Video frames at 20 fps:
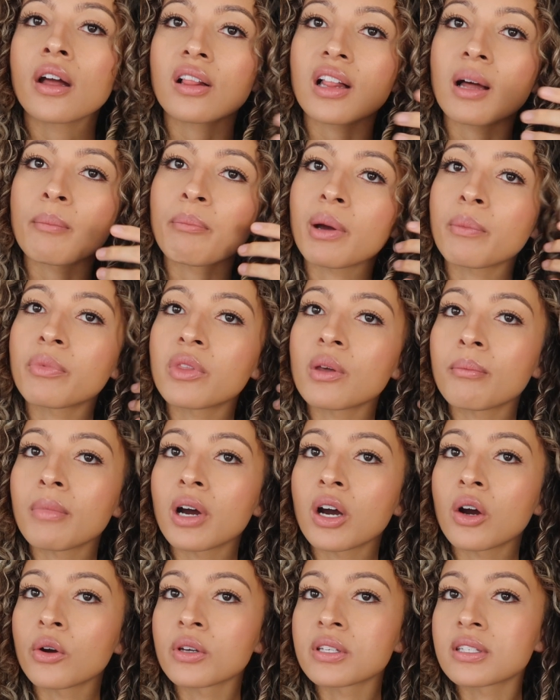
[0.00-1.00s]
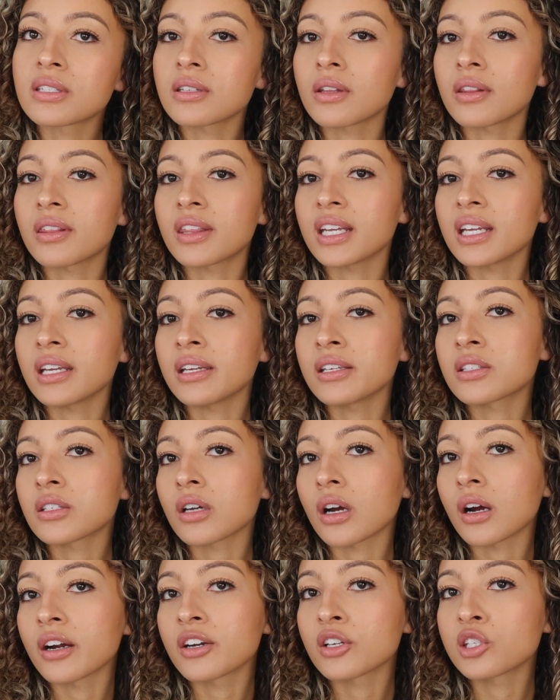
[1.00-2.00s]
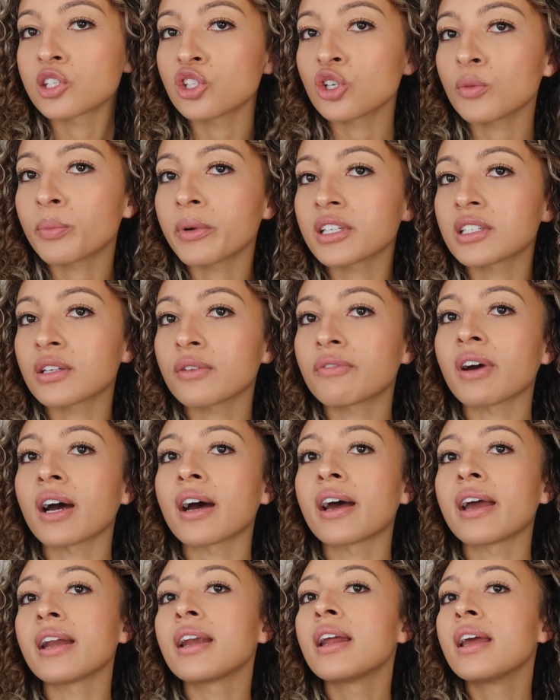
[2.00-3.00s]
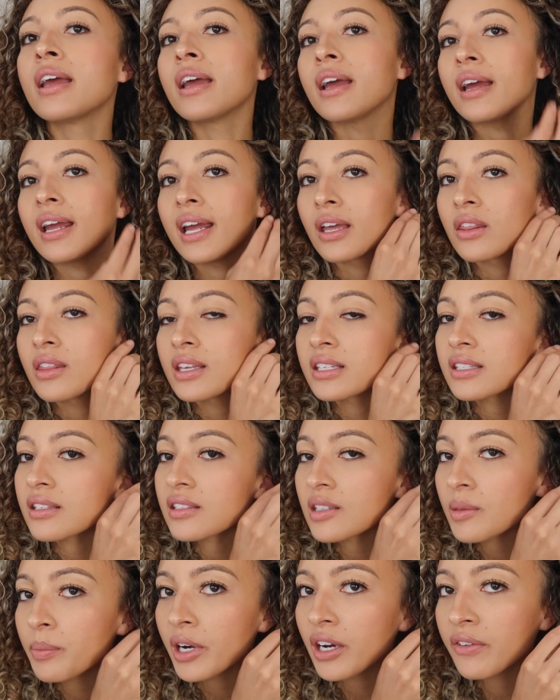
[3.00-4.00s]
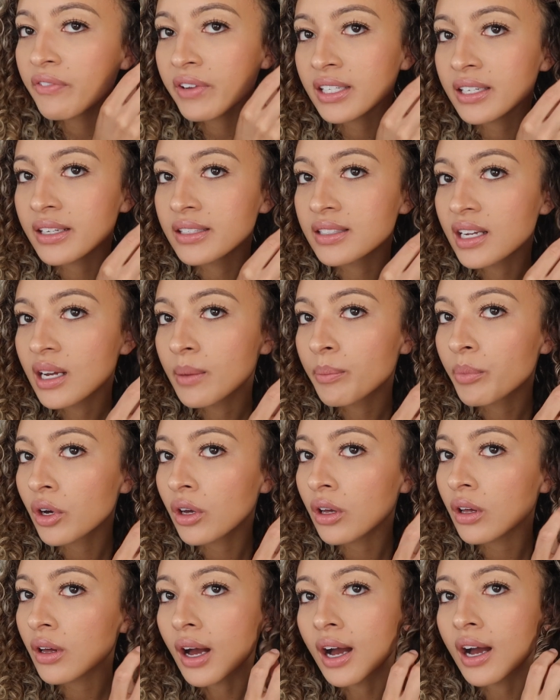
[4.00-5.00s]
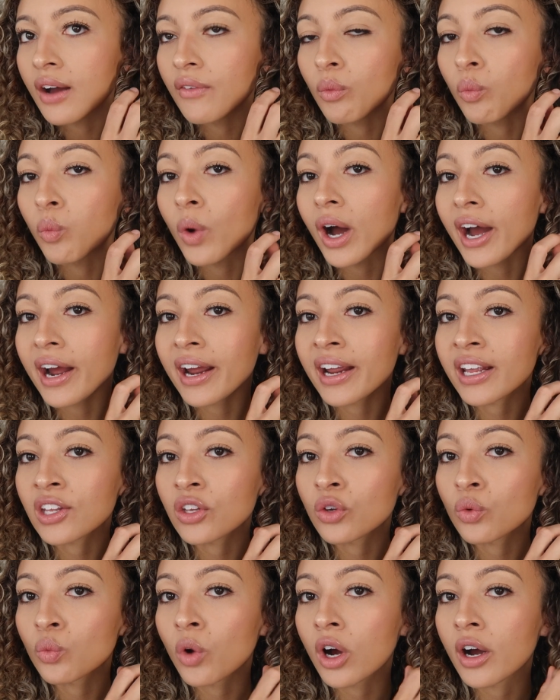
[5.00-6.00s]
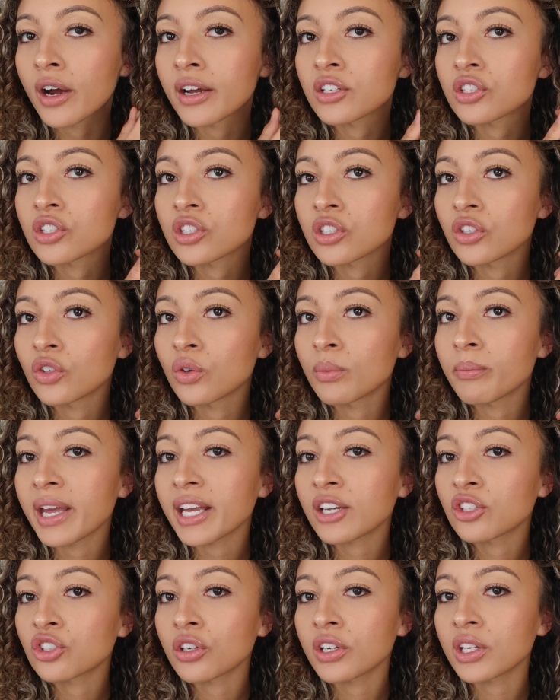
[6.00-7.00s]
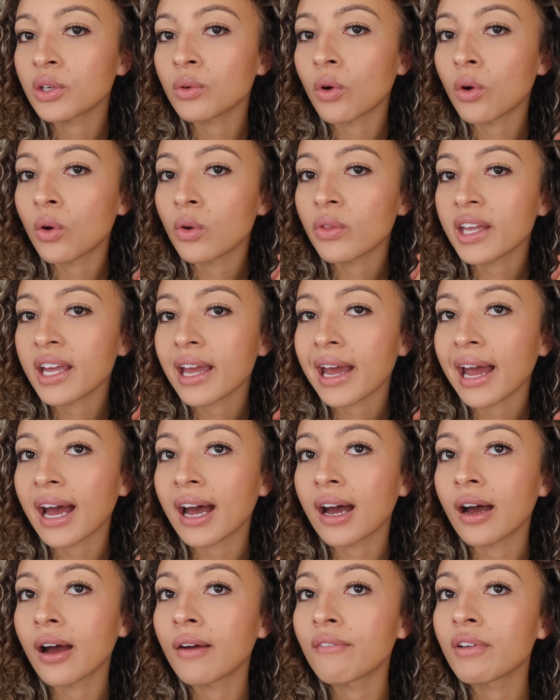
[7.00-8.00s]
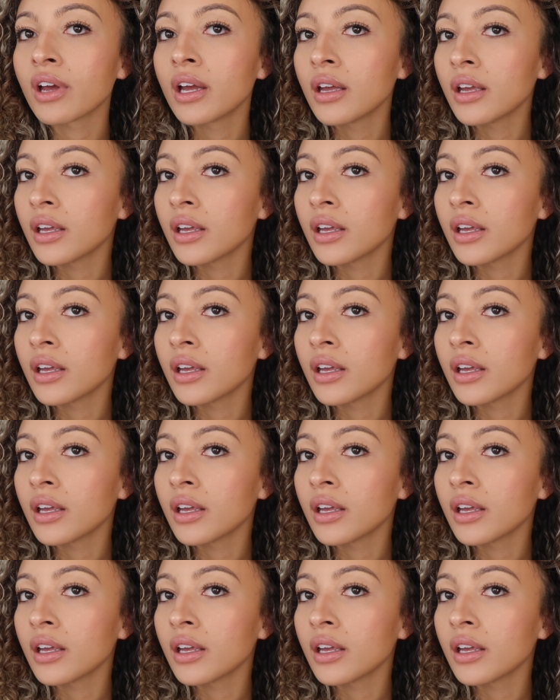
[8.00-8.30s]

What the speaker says: clump up the most, these are super defined. And this is a perfect example of why you want to make sure you only have